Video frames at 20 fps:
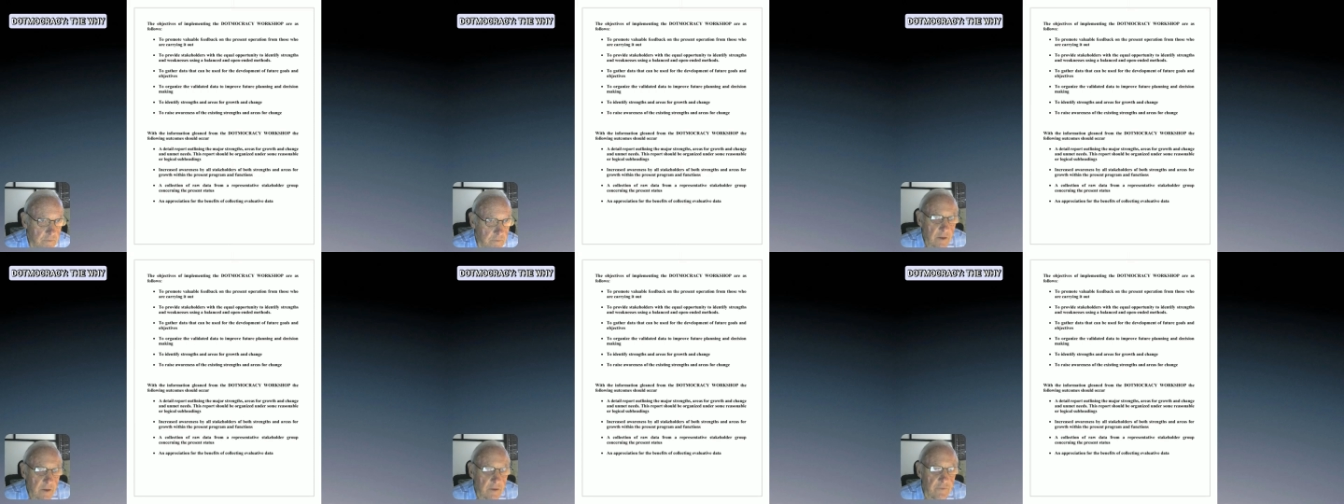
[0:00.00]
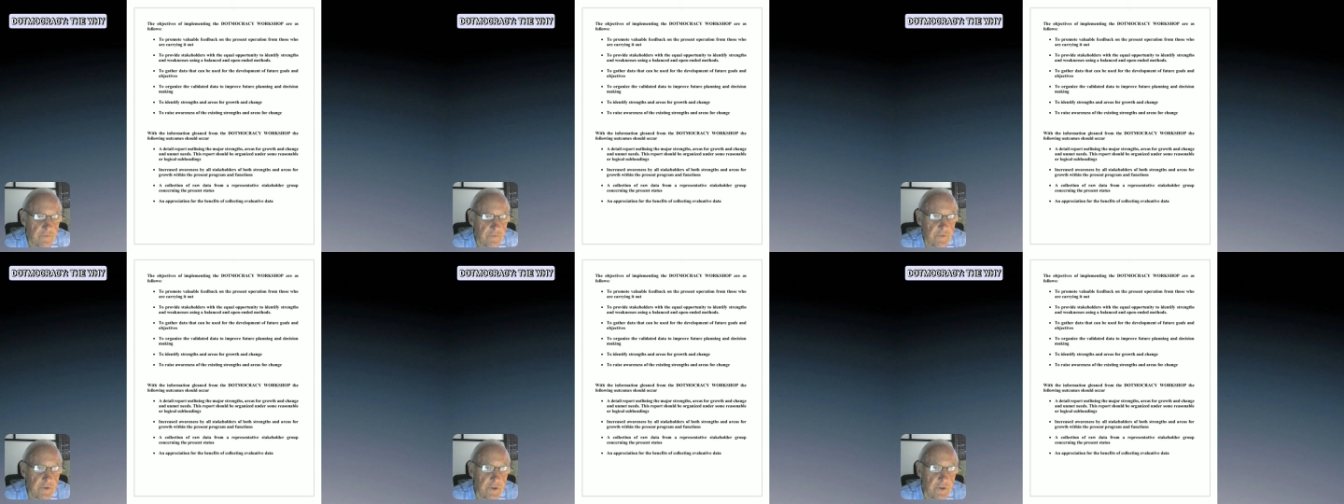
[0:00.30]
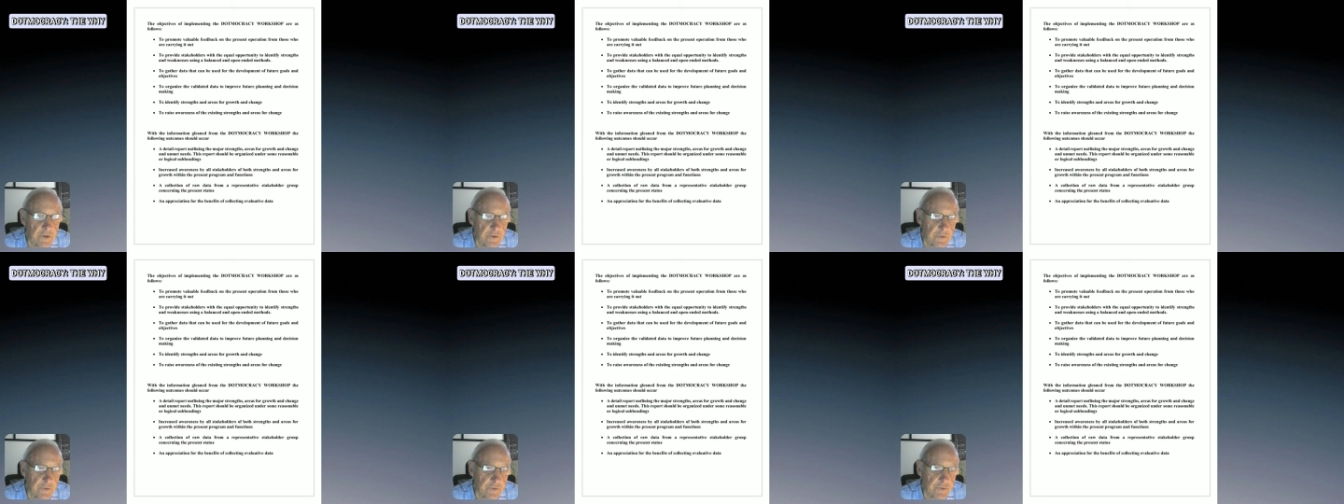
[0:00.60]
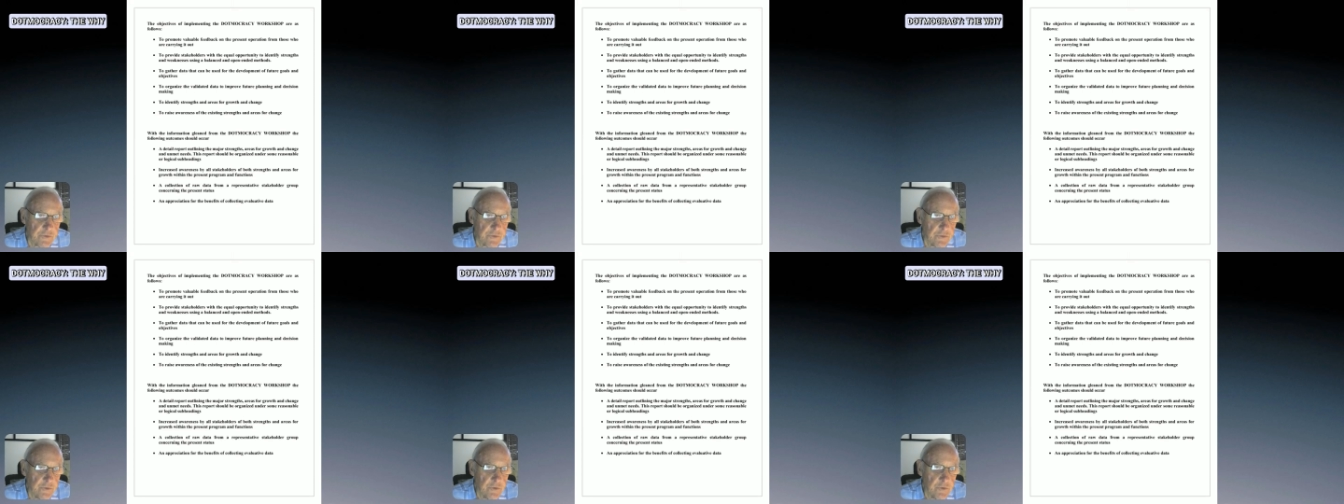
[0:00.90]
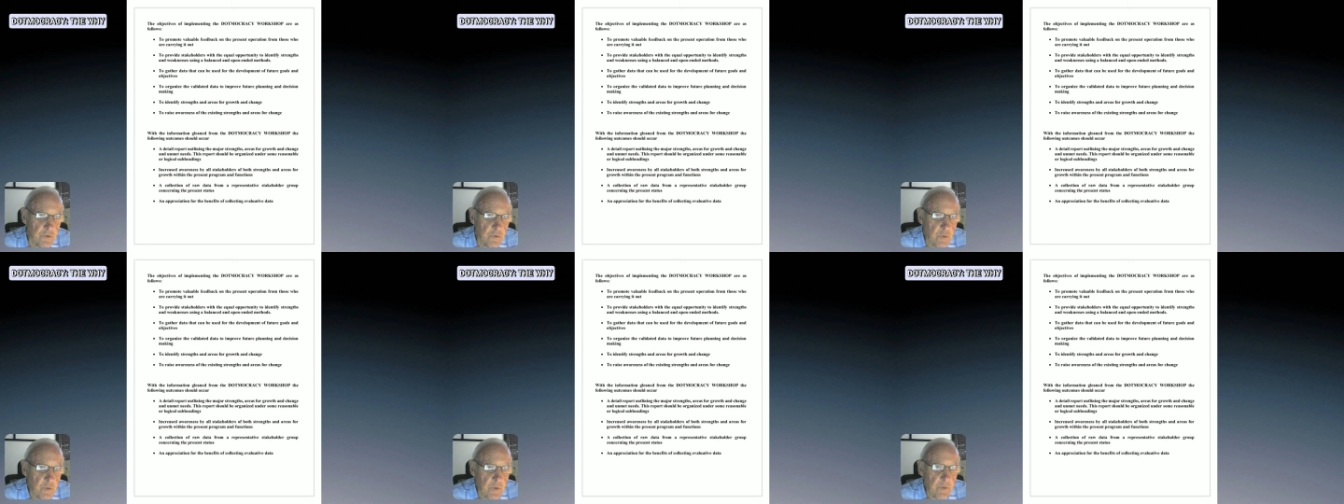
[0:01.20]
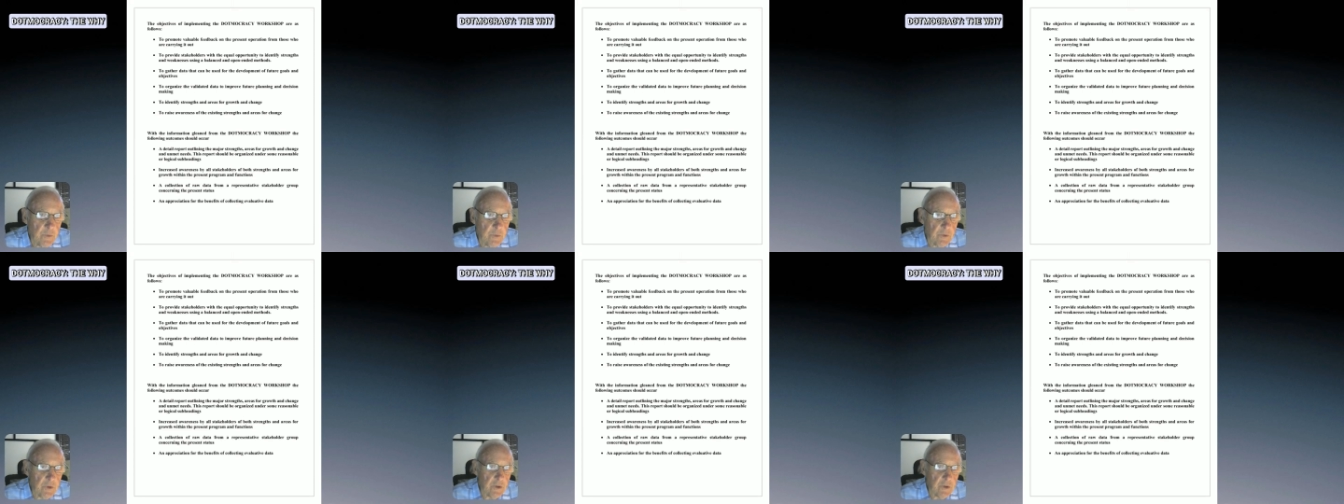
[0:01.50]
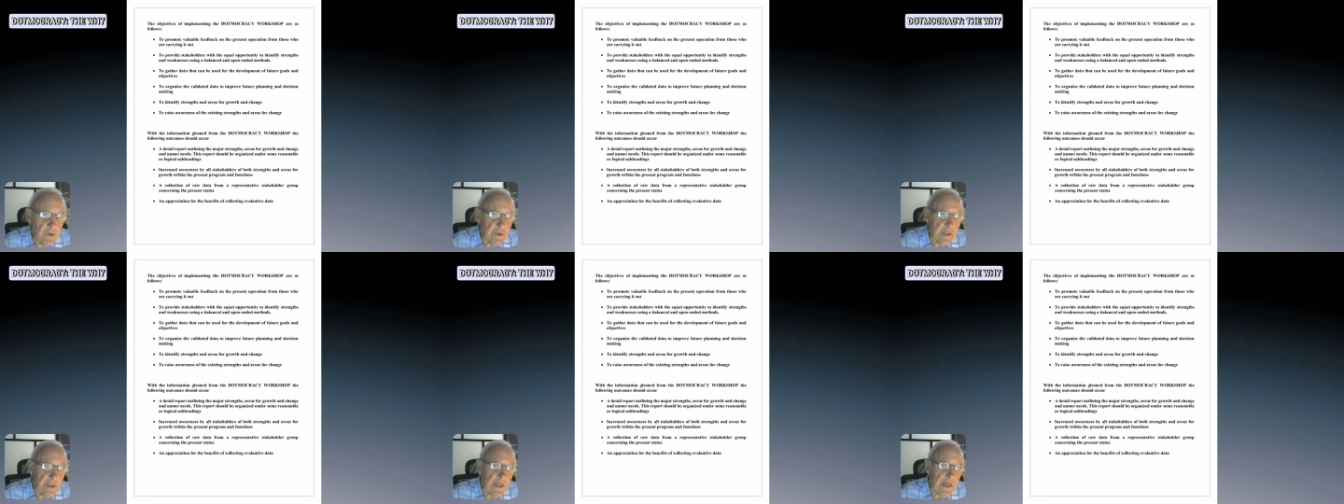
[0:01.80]
In video 2, we will
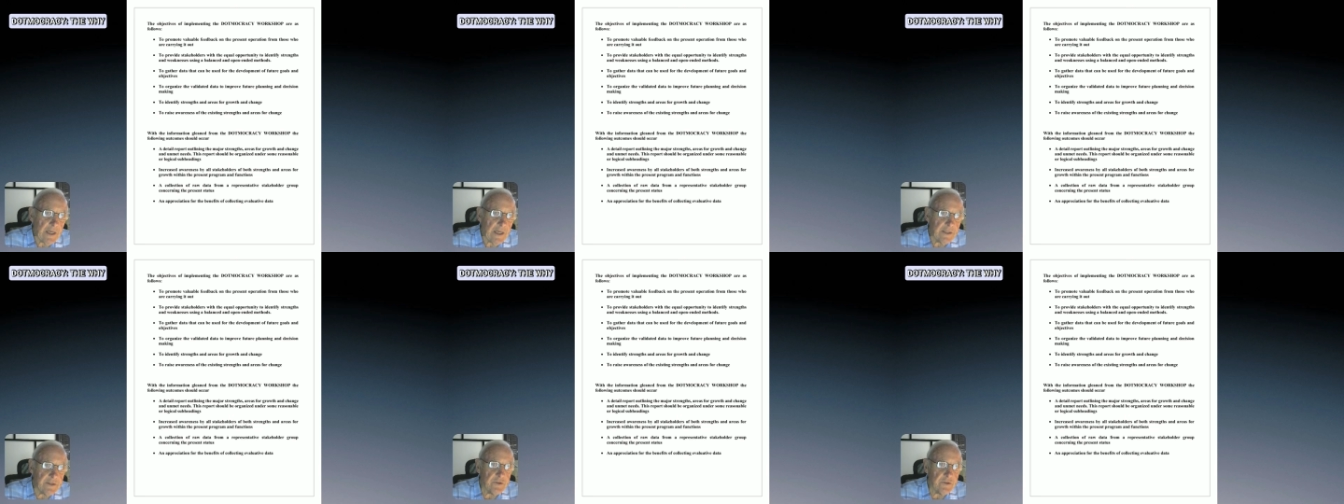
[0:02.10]
look at